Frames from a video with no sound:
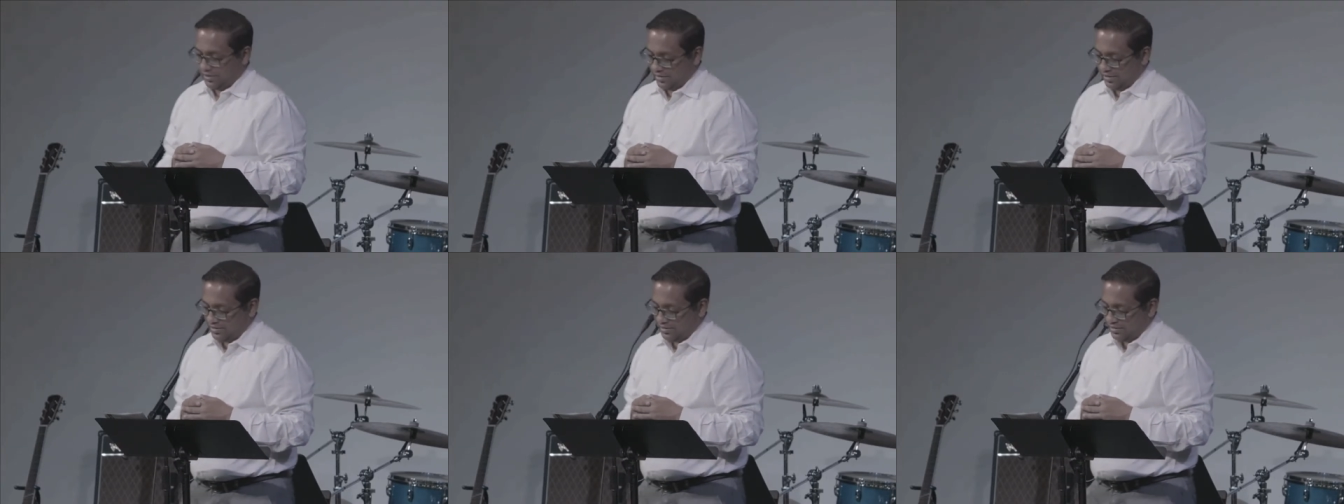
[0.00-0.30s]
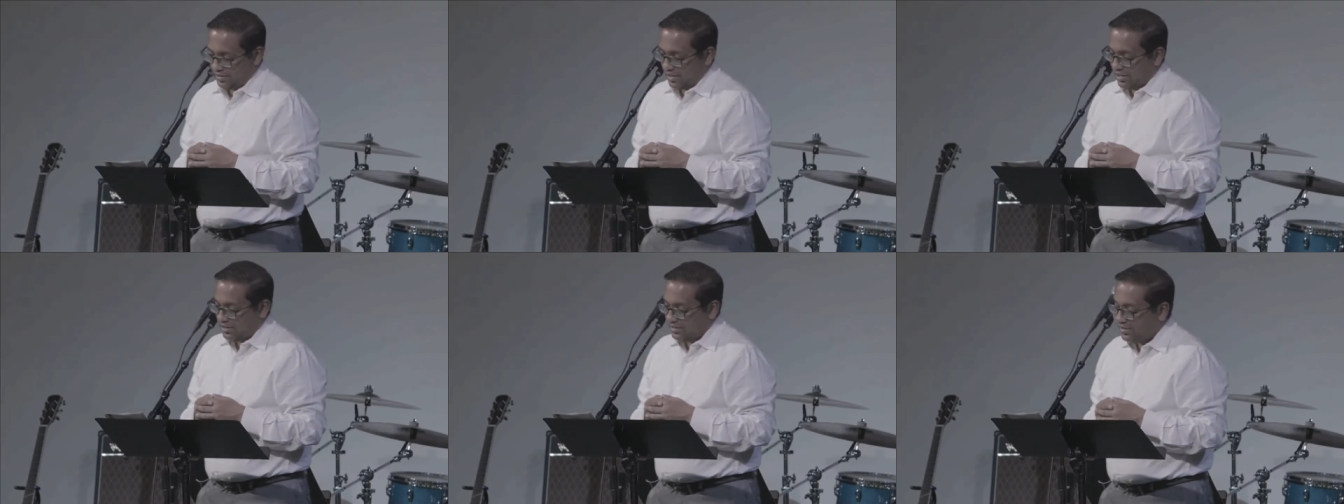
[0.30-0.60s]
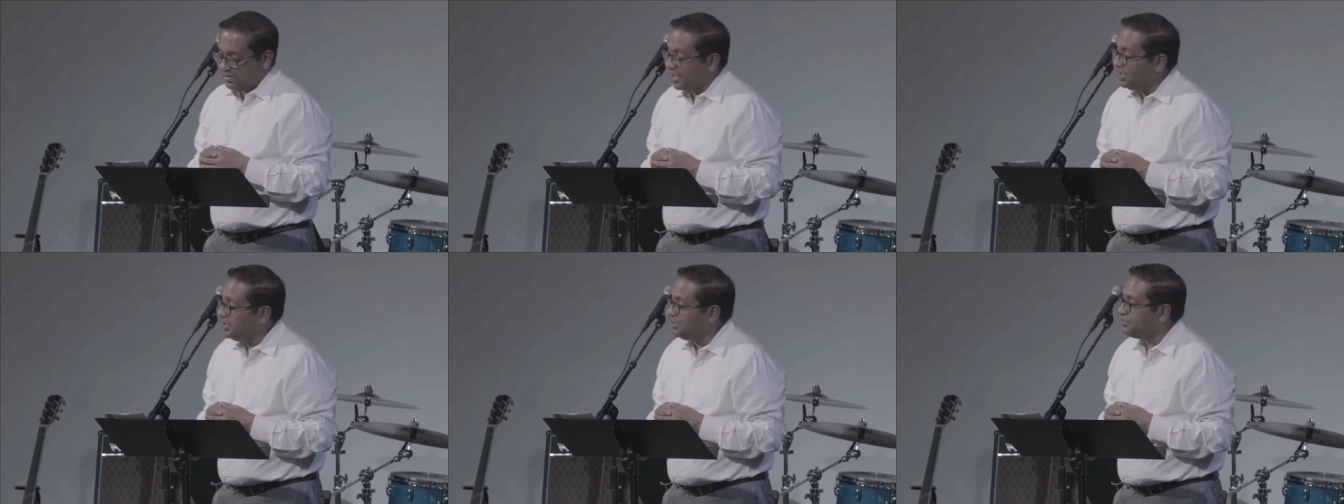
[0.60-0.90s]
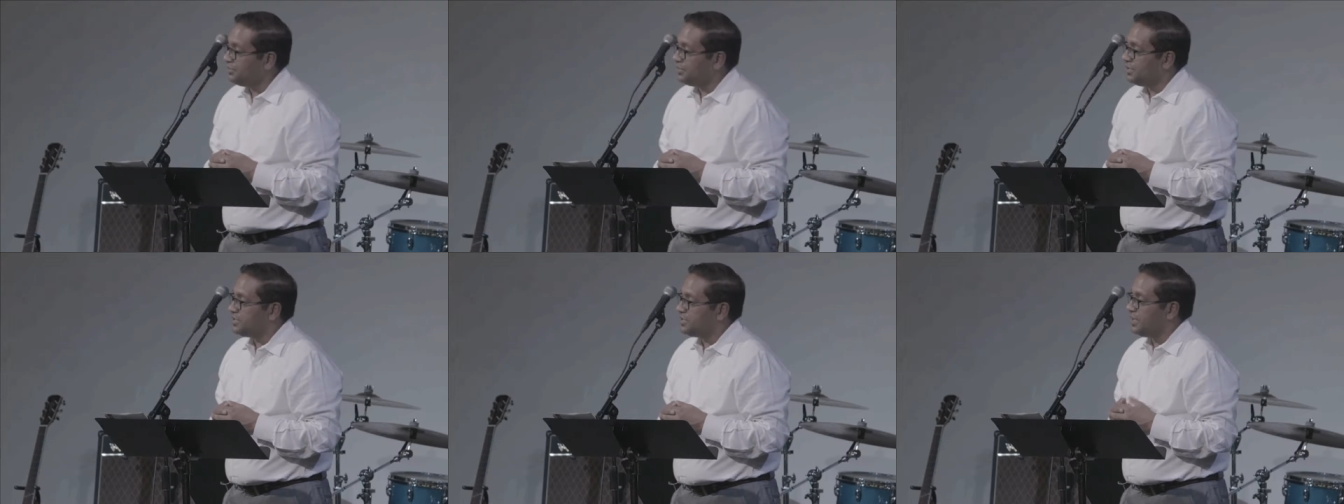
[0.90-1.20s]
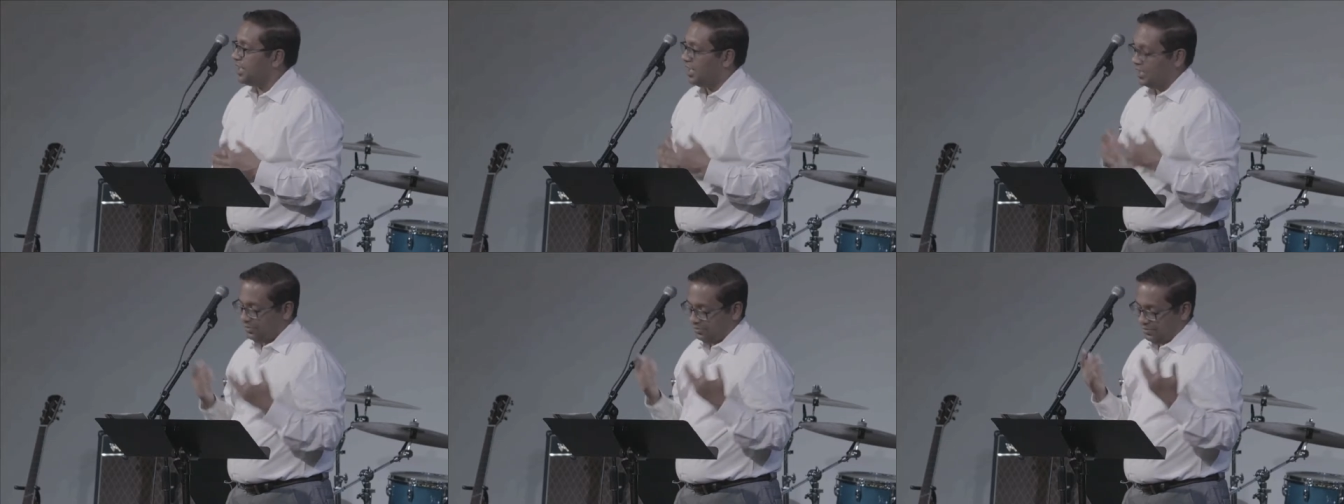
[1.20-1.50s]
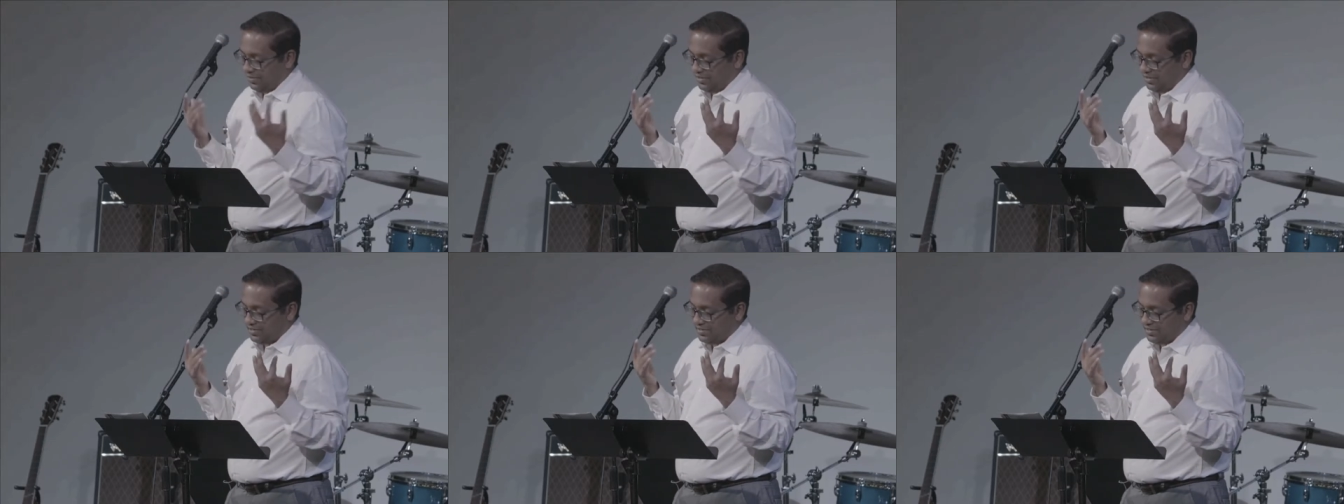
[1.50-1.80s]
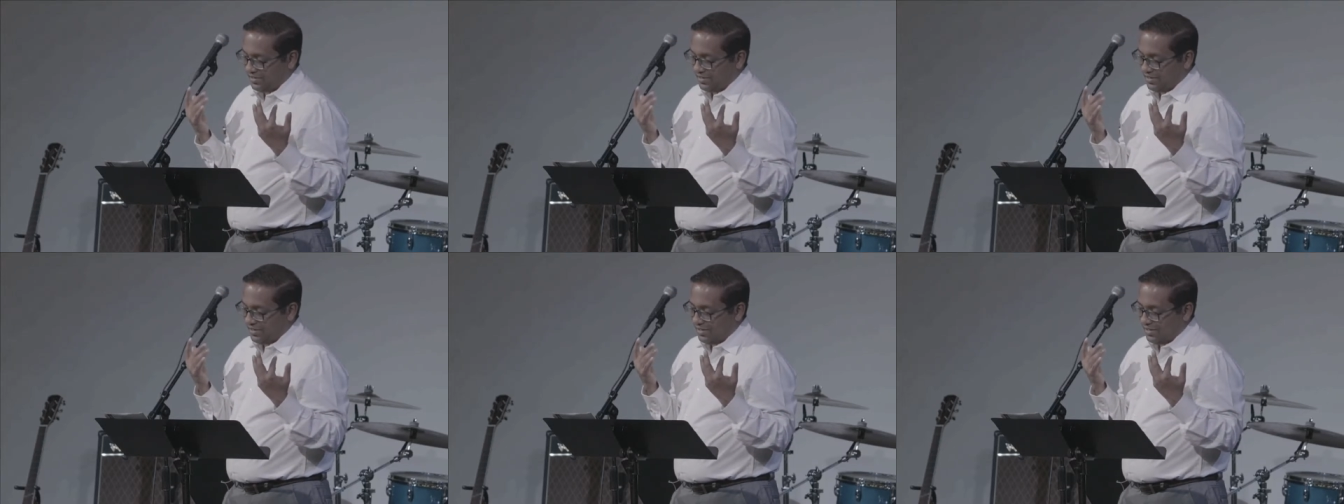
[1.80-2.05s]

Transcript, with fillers: it's dangerous, enemies,